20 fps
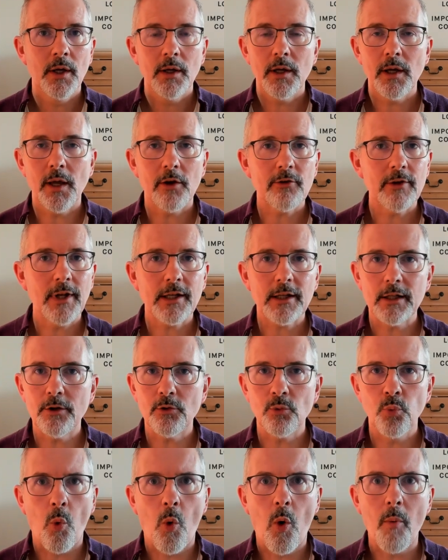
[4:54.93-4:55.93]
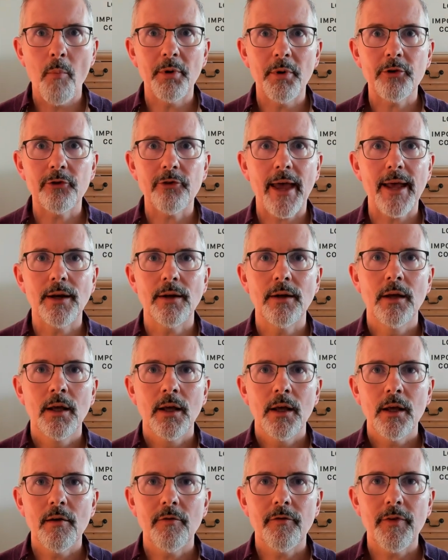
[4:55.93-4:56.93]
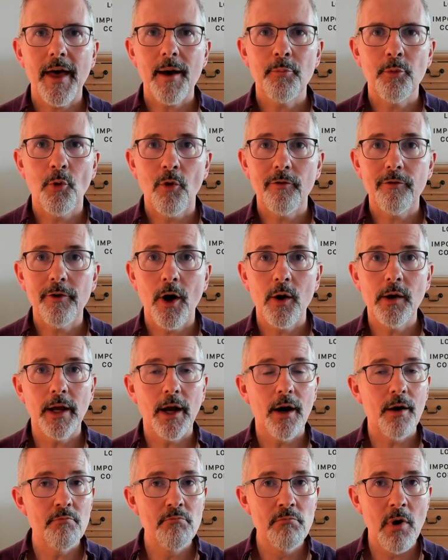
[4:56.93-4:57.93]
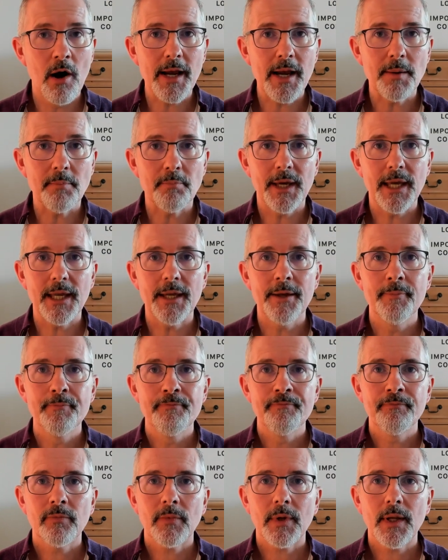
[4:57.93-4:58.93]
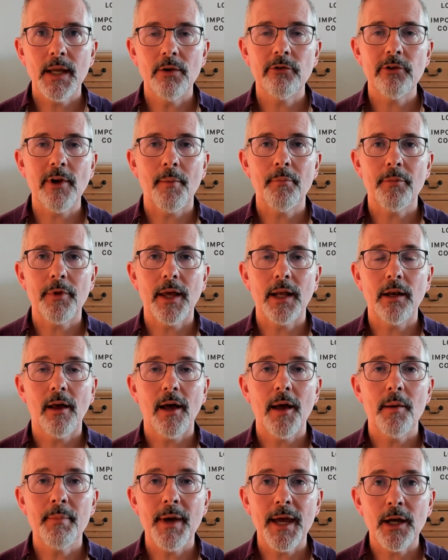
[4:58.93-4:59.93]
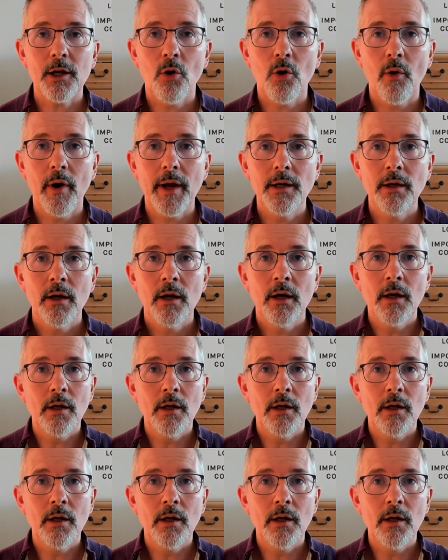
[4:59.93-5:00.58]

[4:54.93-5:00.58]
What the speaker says: you know, as little as 1% of their portfolio might be in something like Bitcoin.